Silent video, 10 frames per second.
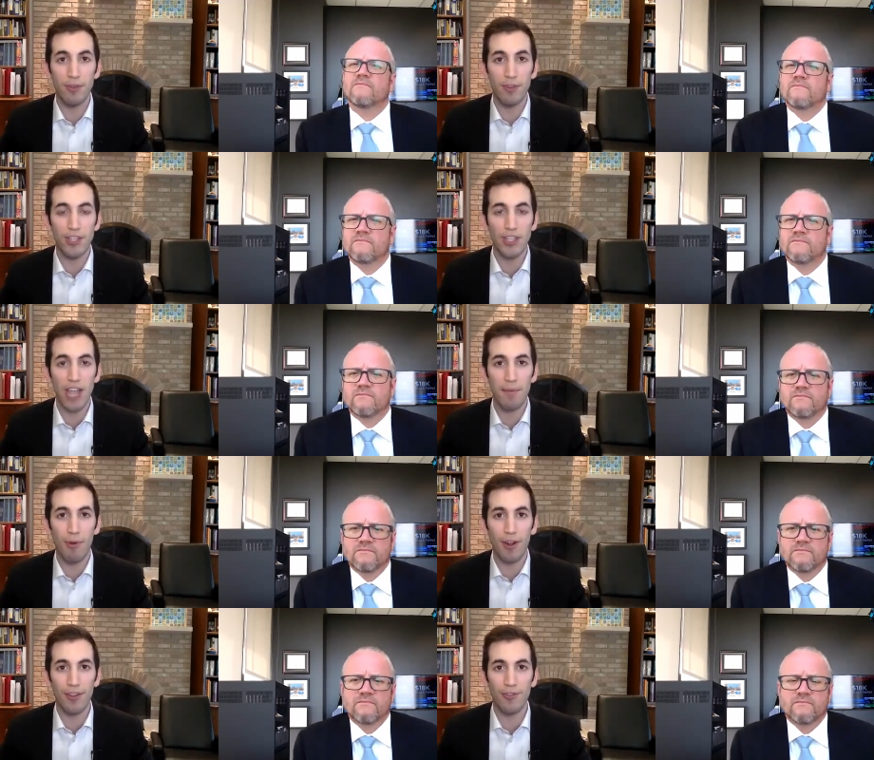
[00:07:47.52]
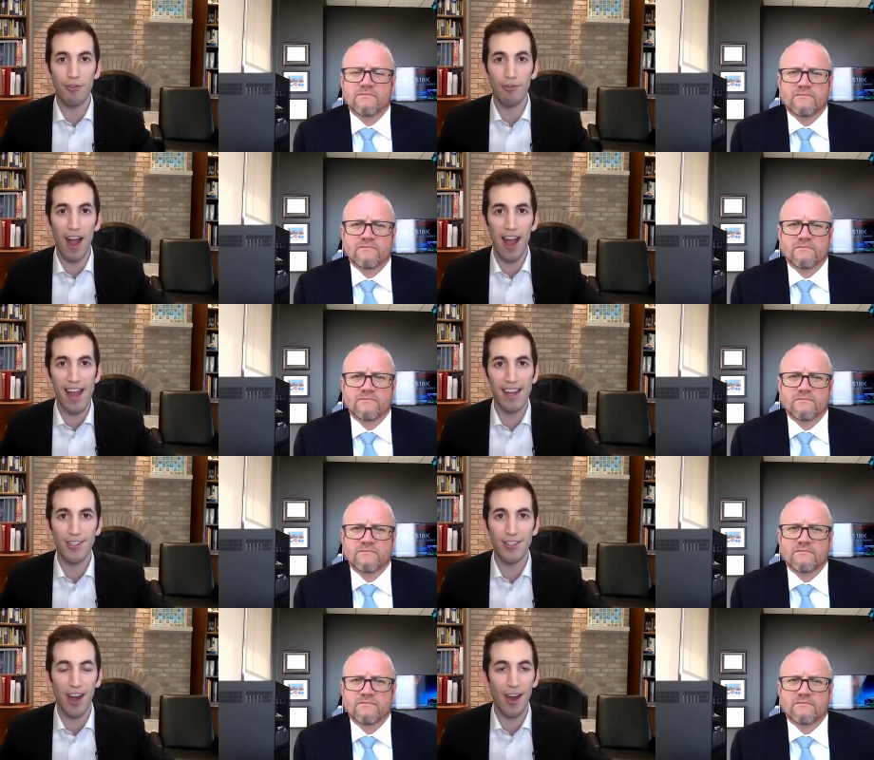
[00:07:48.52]
Speaker 1: the stock market to
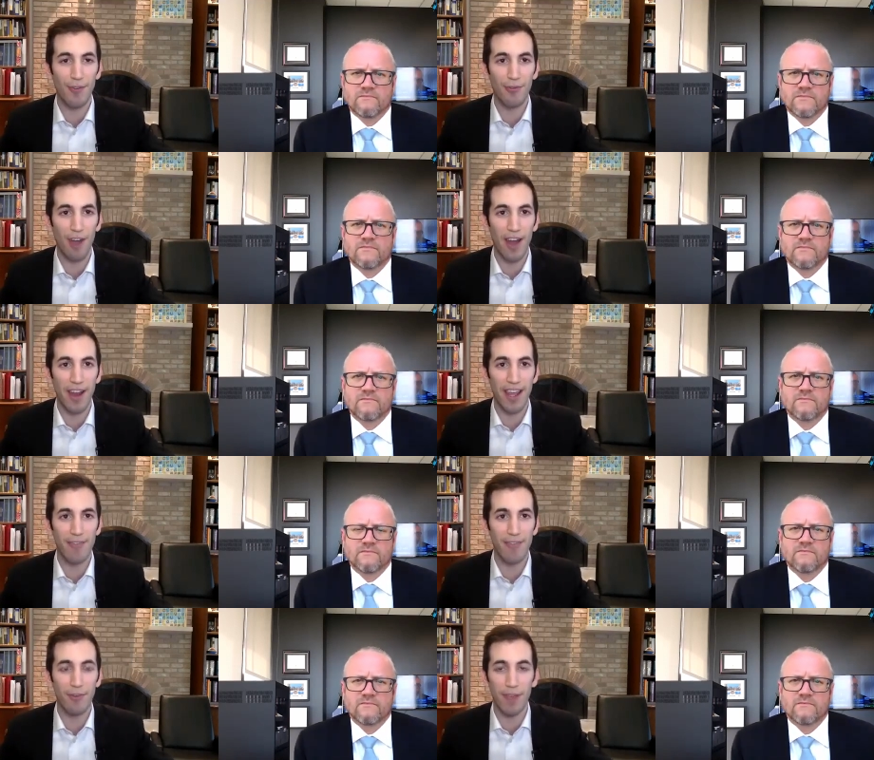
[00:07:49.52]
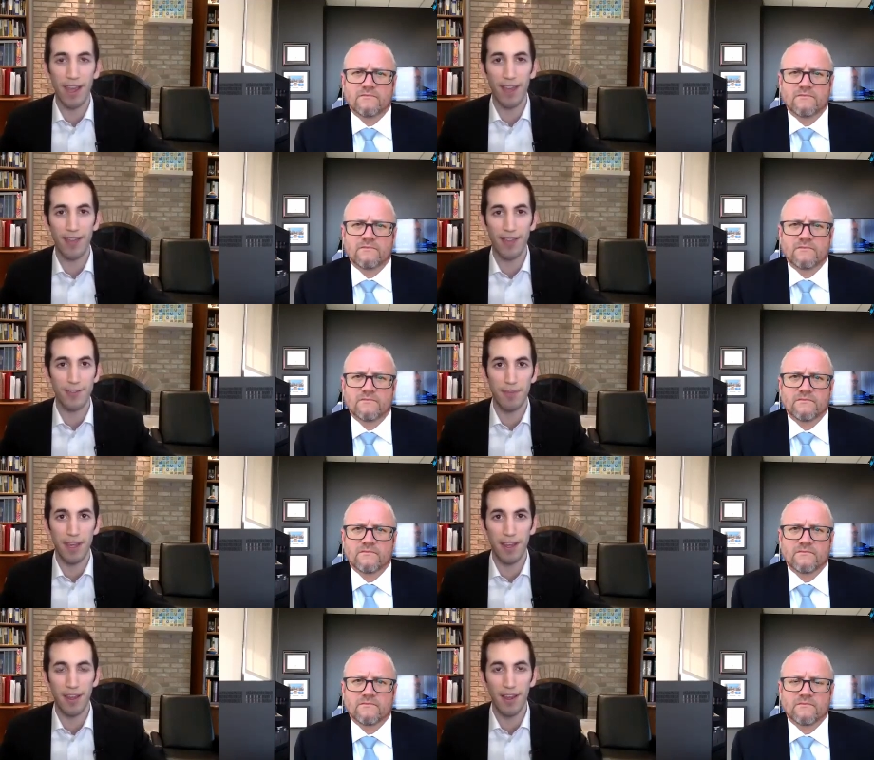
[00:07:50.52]
rise on friday even if we get this
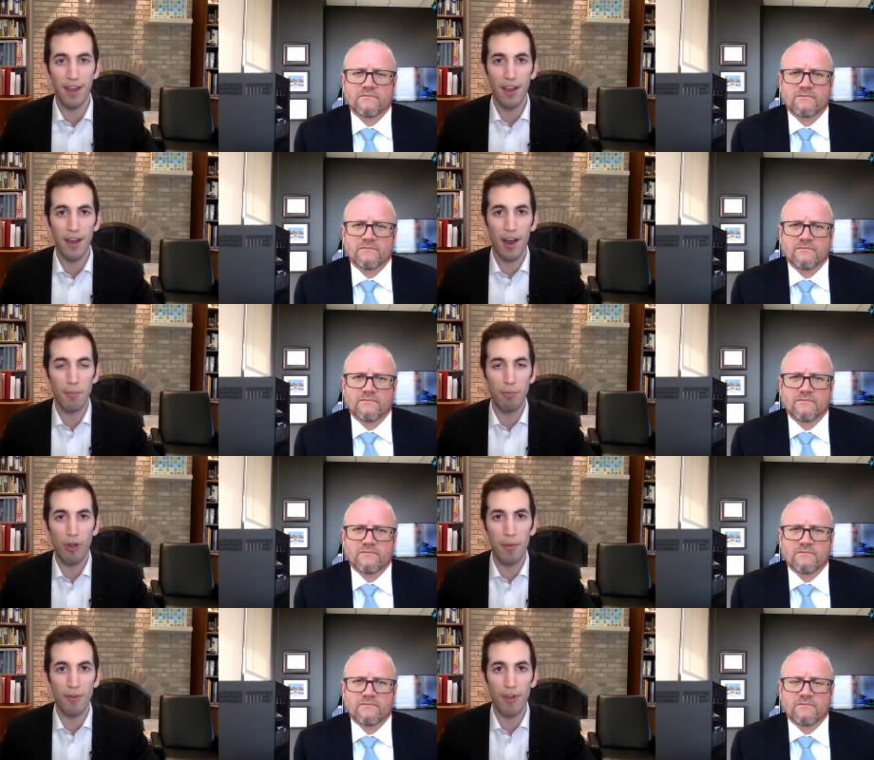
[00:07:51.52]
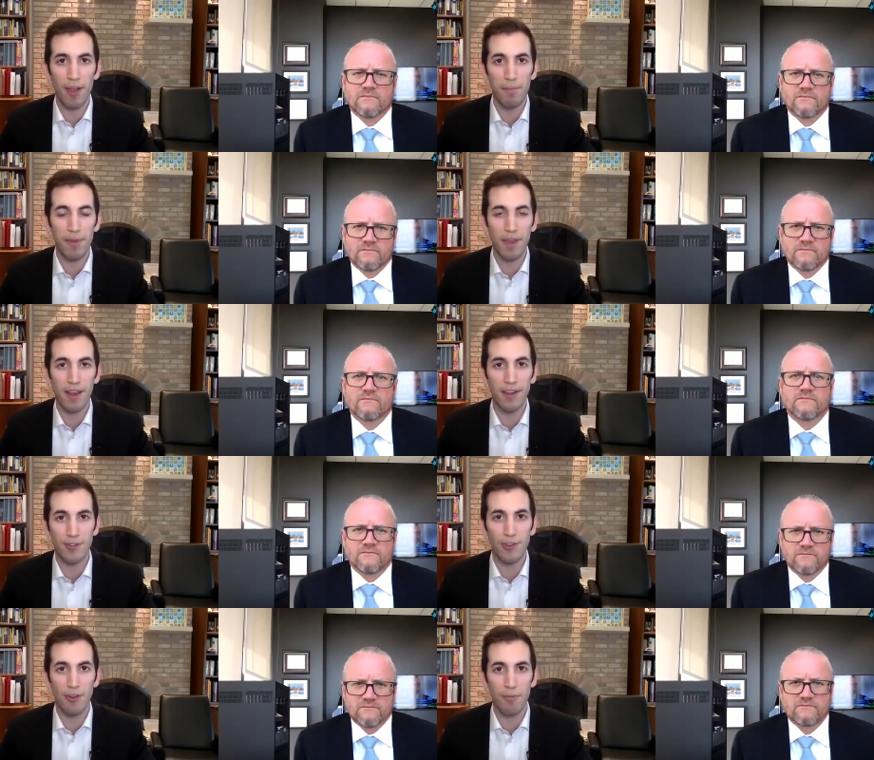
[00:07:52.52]
big unemployment rate
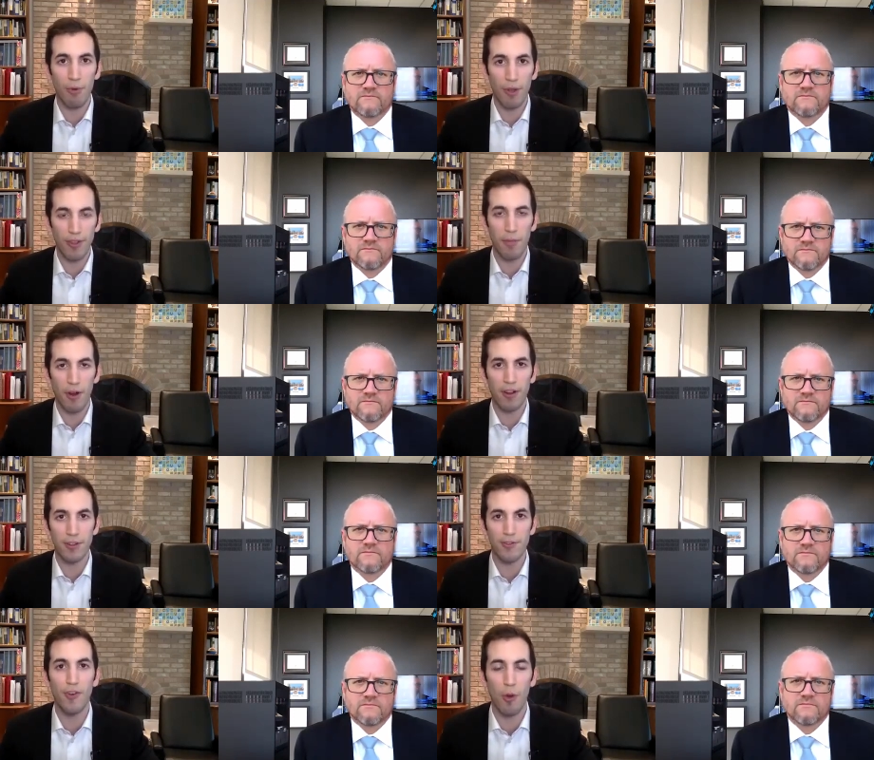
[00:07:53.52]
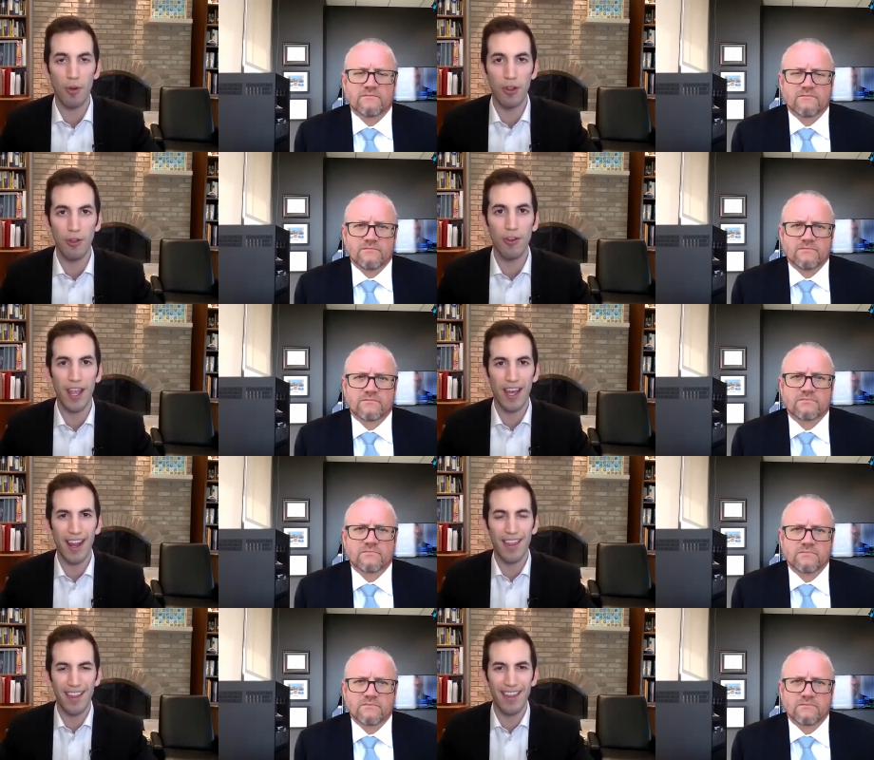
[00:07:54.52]
because to your point the market is forward looking and
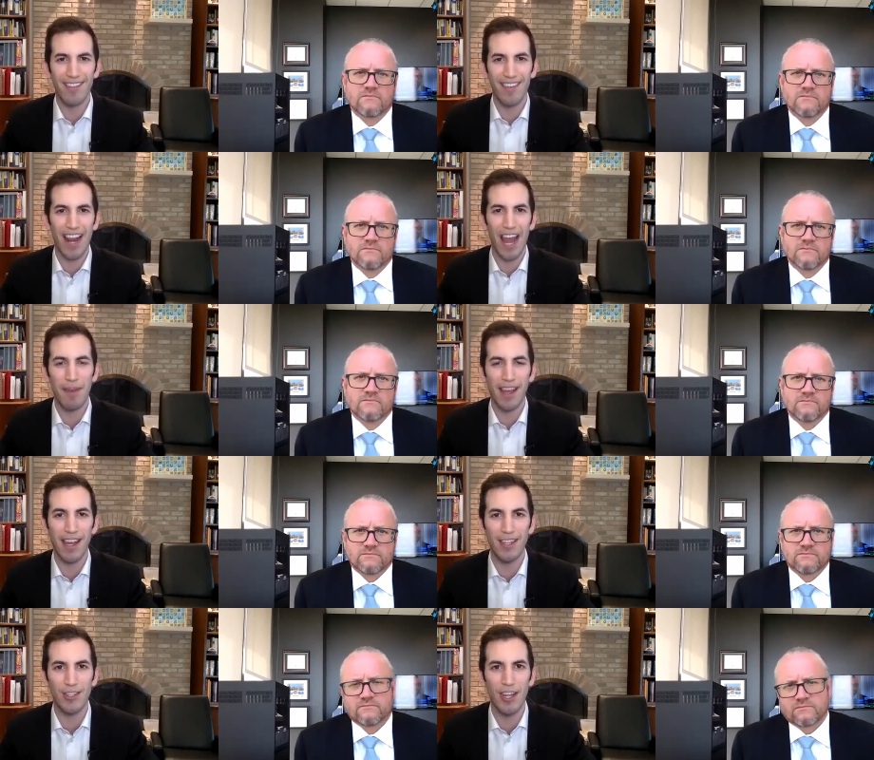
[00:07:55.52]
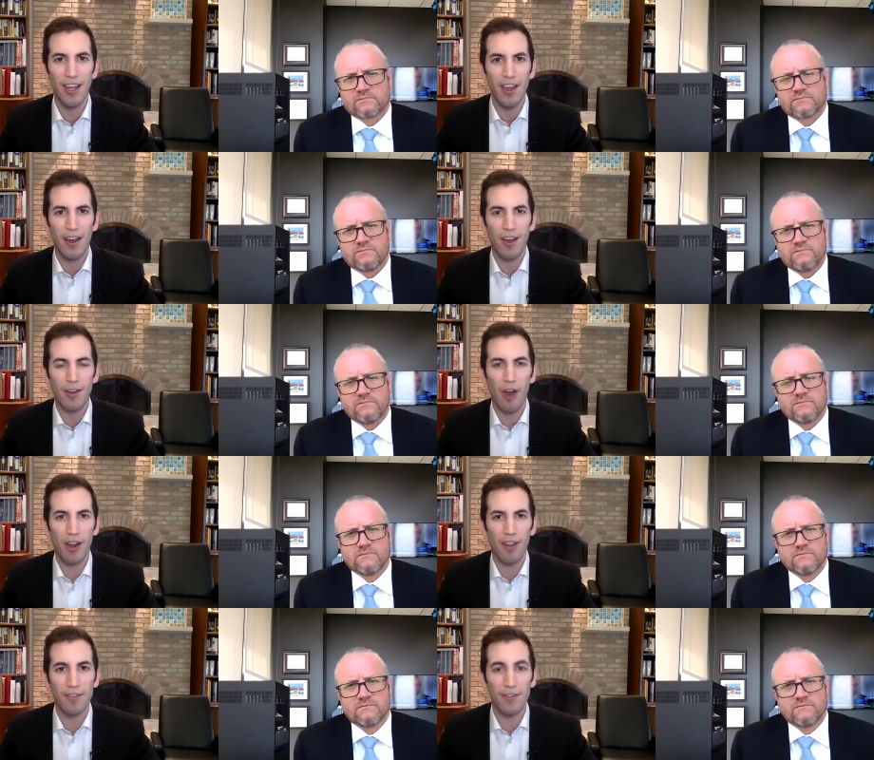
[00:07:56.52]
i think that dynamic has uh,
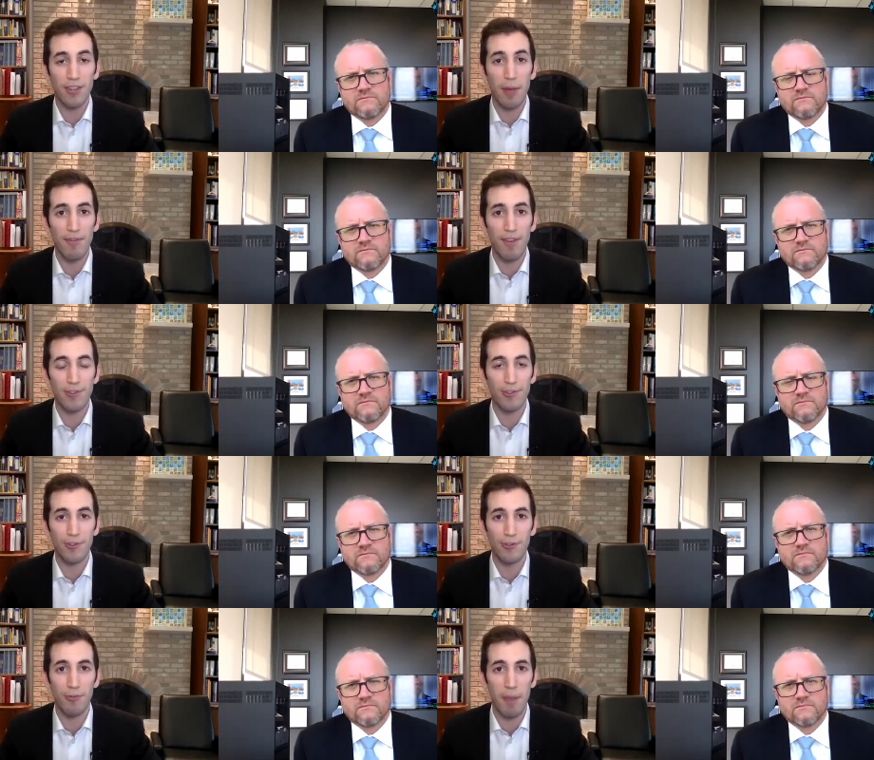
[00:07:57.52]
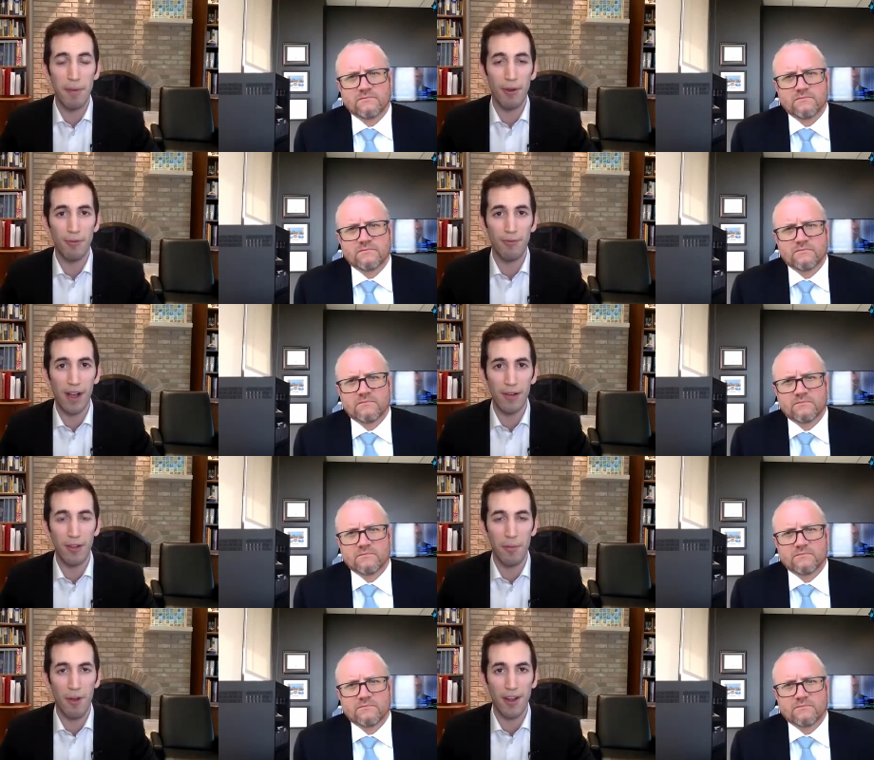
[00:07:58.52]
caught some investors who maybe don't follow the
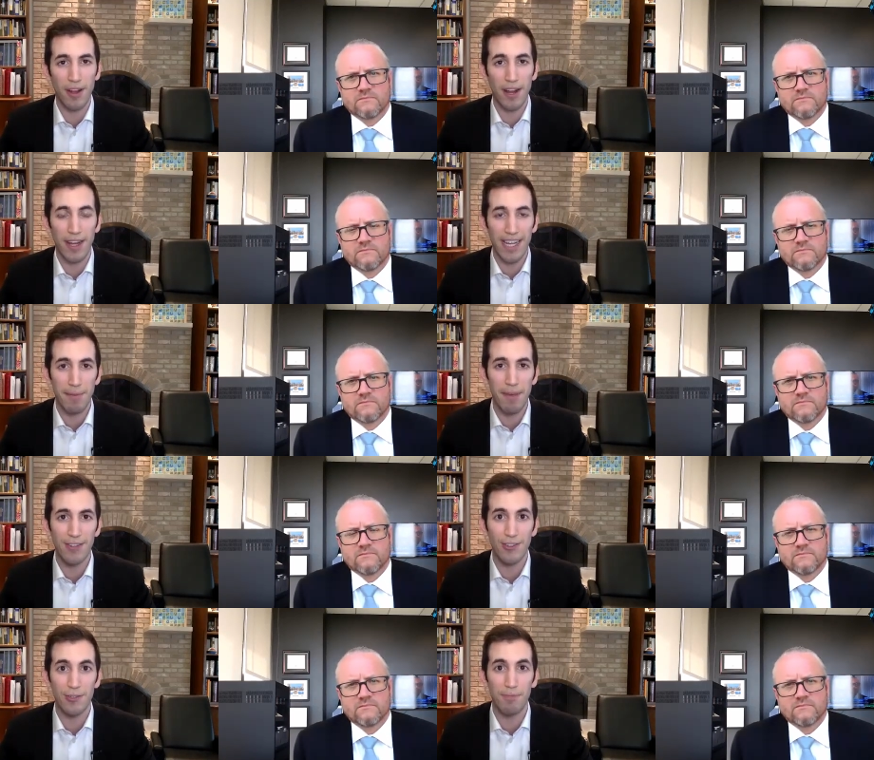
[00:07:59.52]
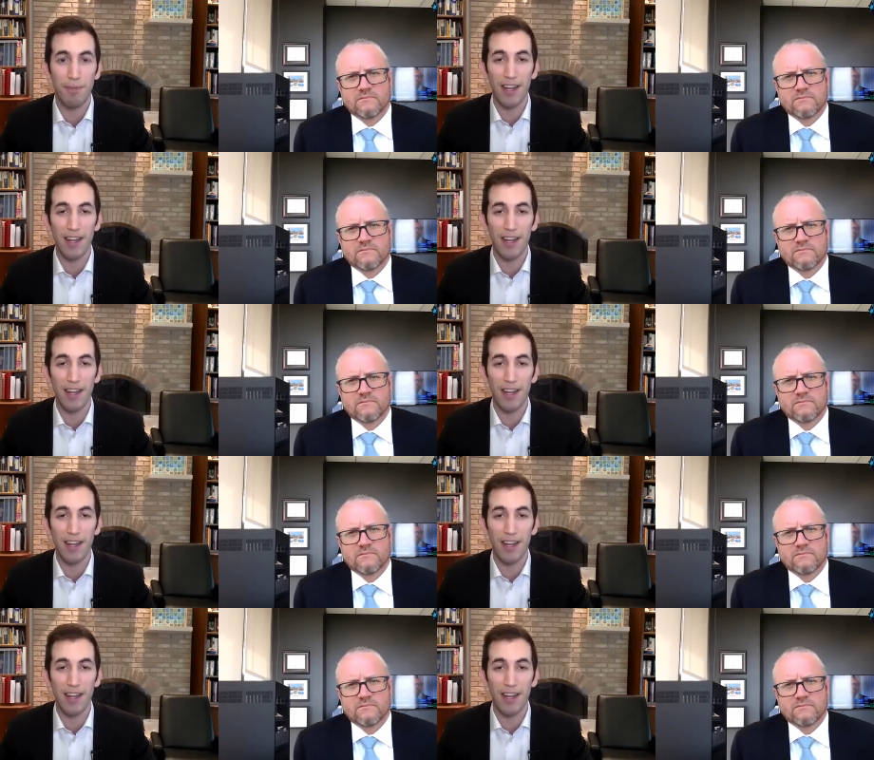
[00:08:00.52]
market on a daily basis by